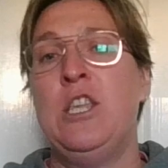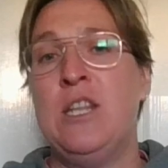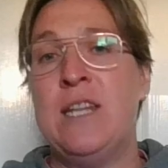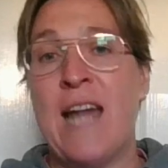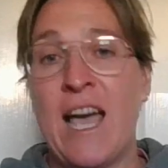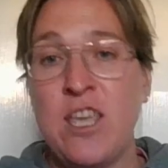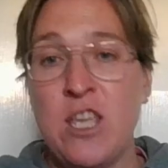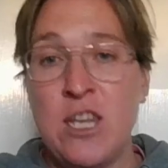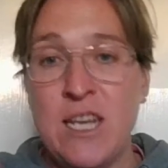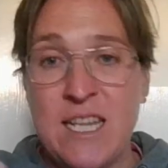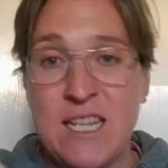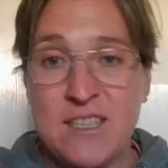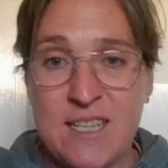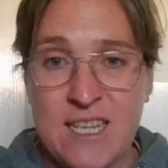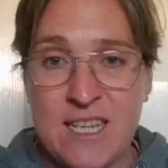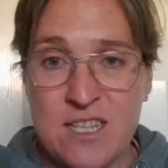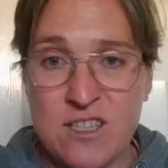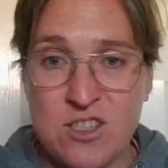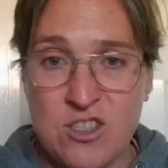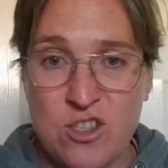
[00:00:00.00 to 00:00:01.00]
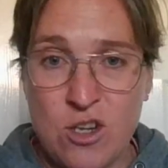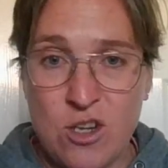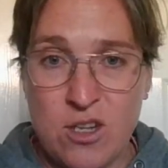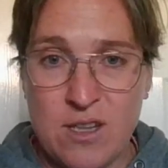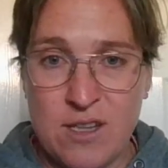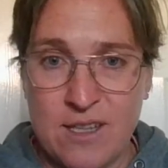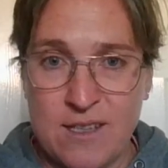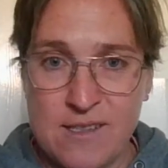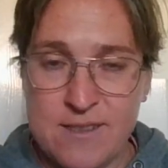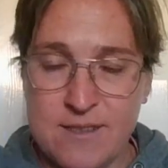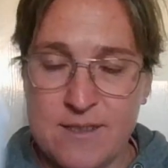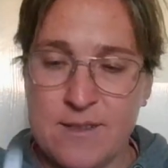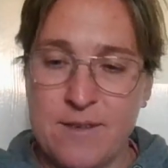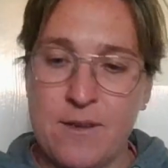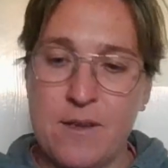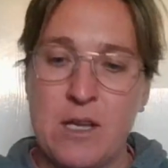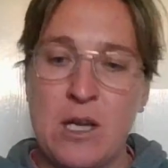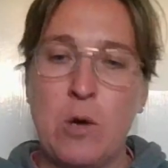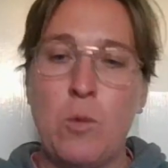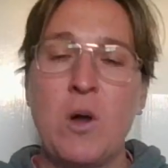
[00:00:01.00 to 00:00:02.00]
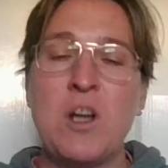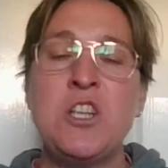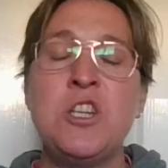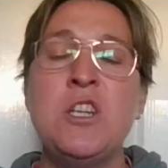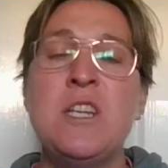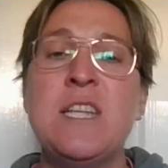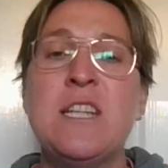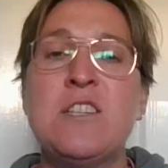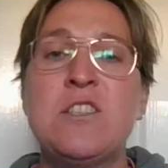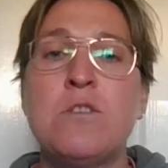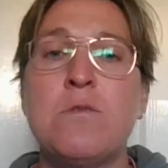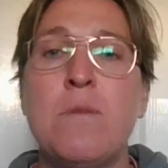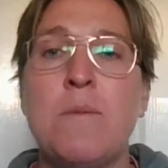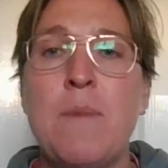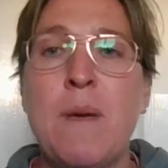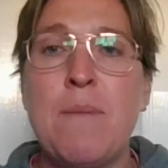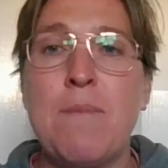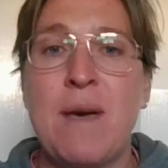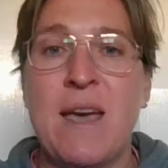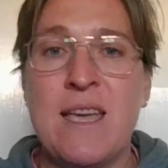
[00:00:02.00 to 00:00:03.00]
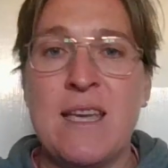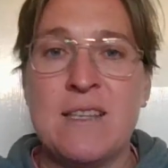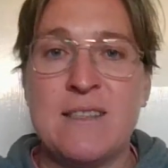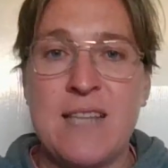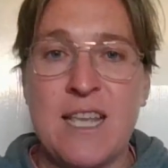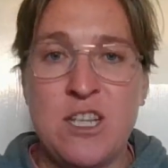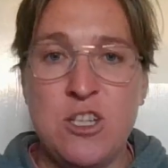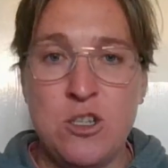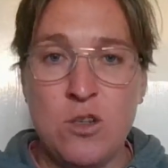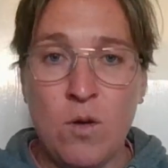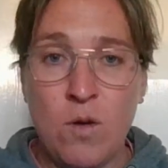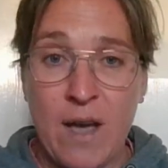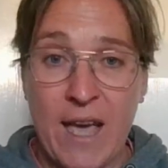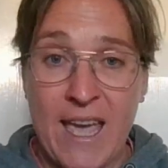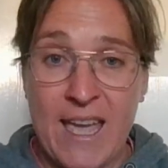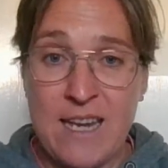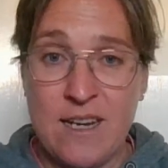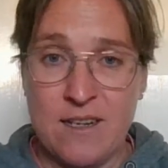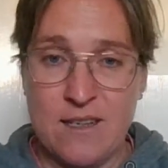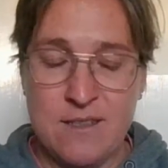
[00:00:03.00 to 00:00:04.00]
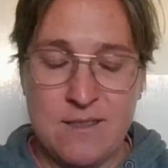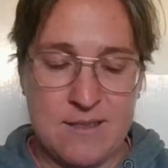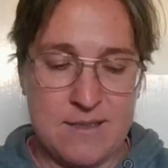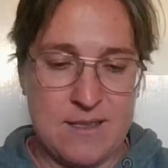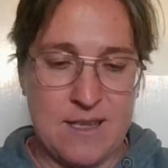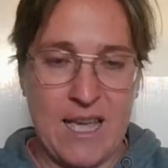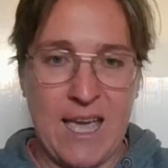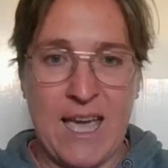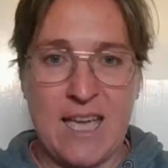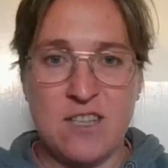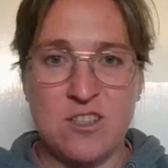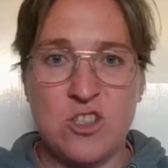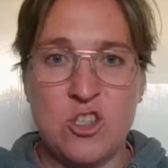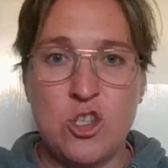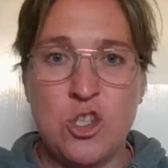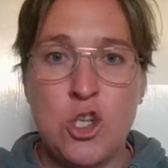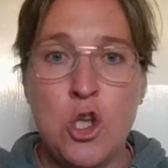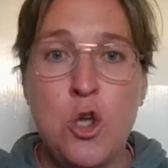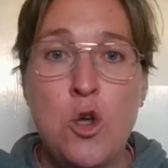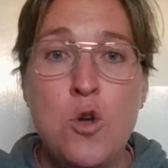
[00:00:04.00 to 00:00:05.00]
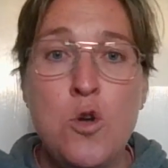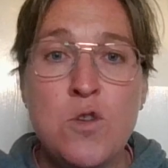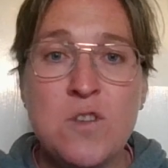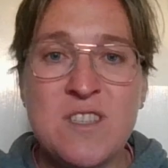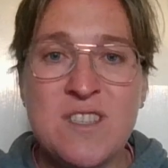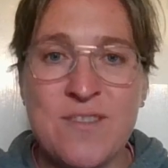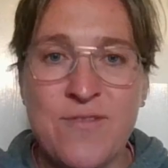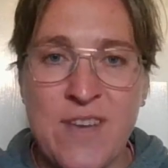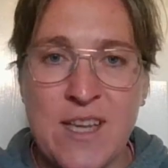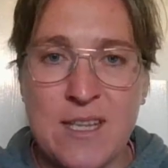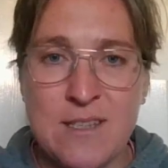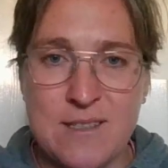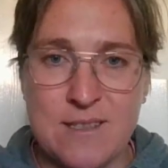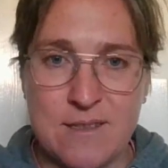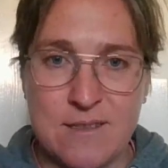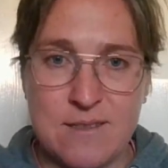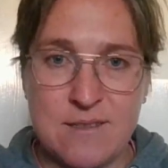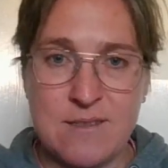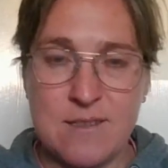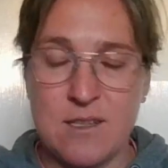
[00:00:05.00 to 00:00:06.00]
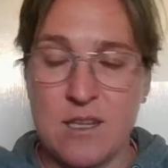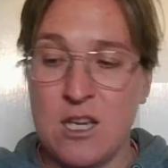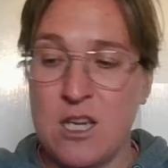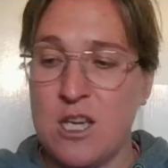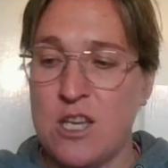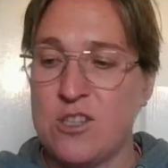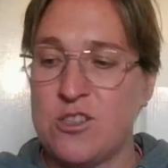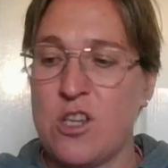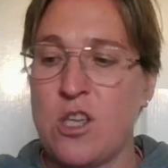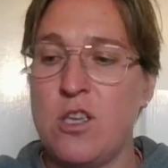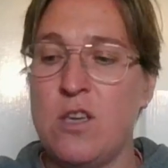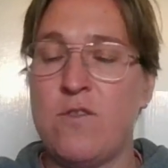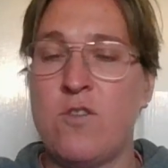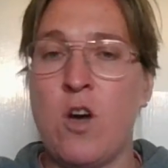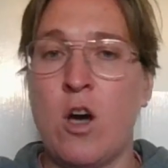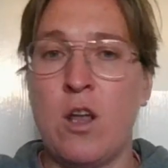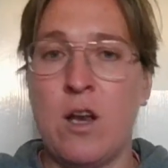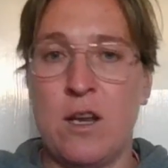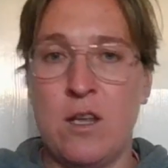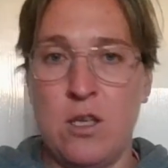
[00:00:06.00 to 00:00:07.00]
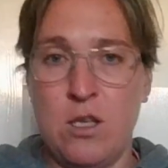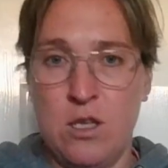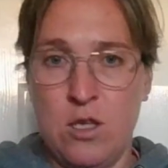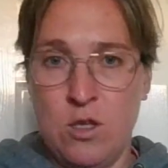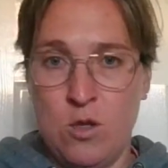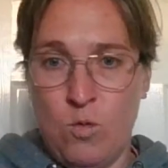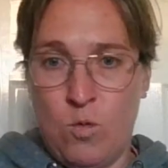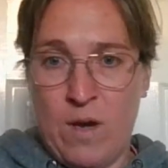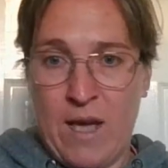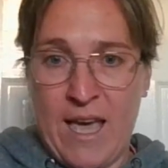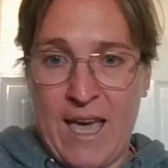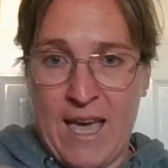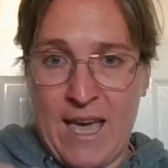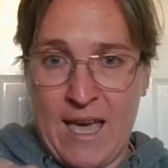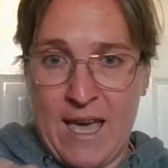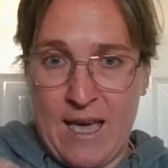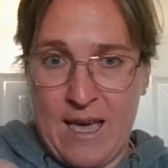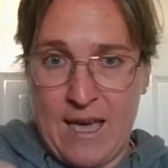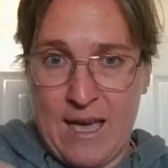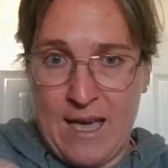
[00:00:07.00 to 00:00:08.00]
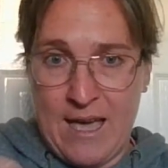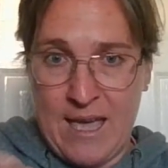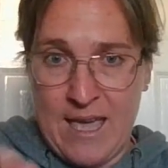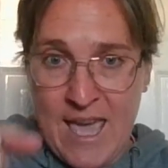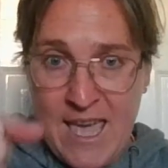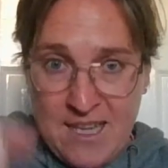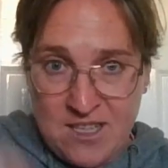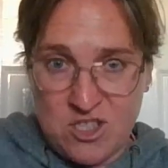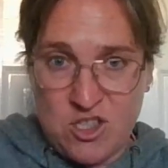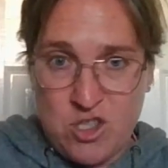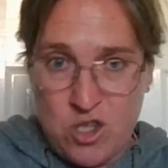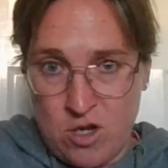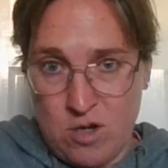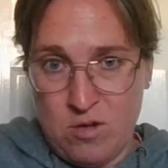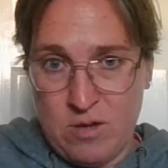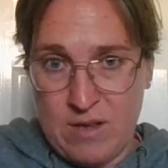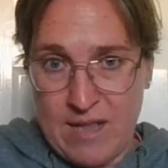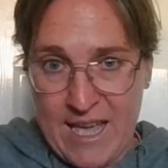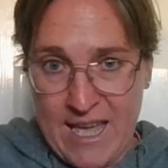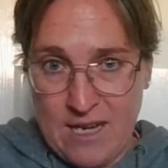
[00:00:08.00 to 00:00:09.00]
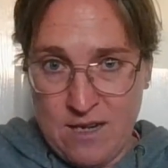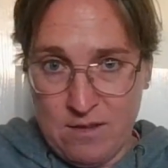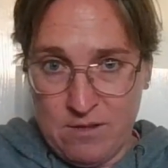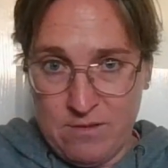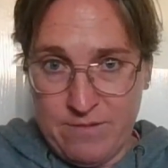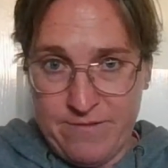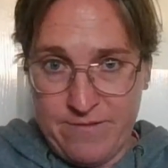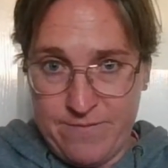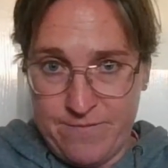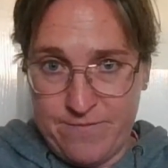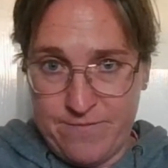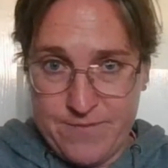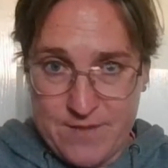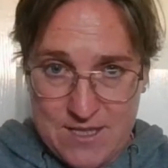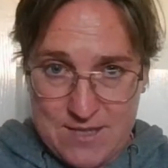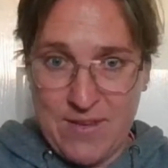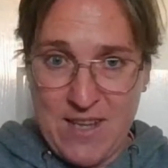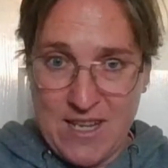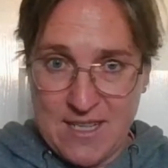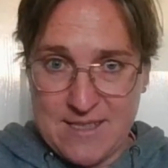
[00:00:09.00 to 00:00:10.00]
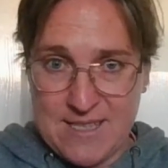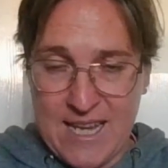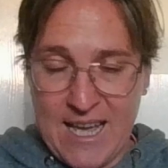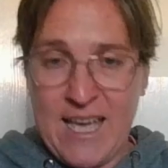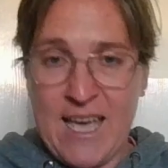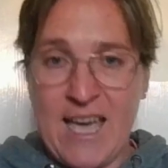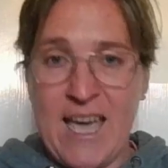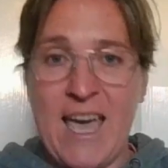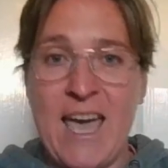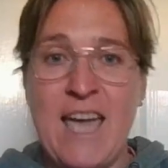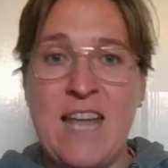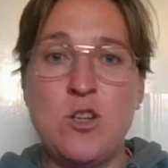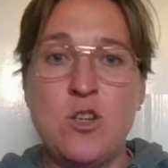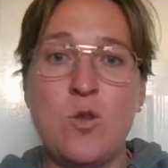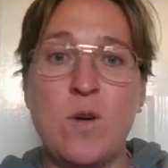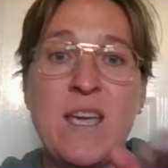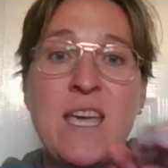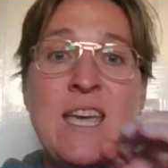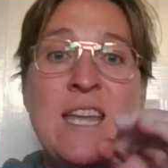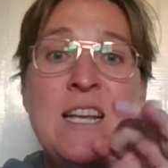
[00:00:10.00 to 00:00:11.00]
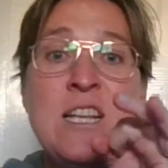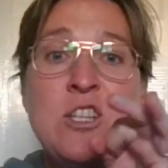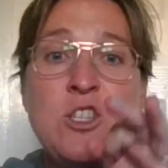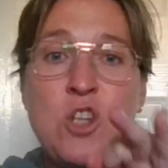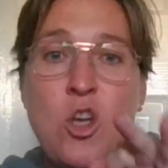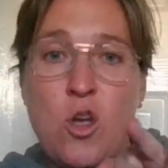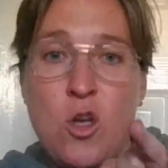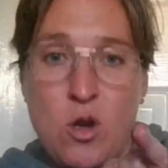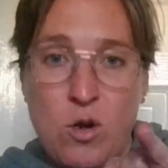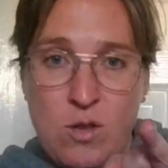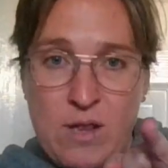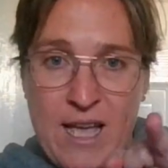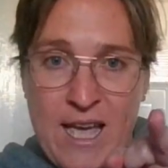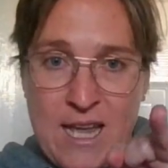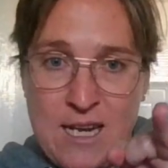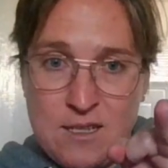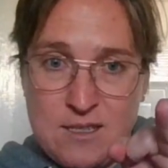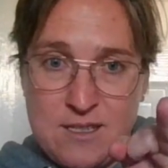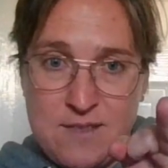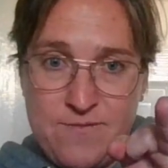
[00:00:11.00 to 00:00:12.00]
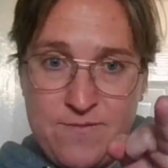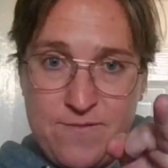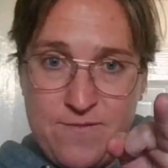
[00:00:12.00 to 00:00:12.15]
Now you need to insert this. What you need to remember is that your anus has 2 sphincters. So you've got your external anal sphincter and your internal anus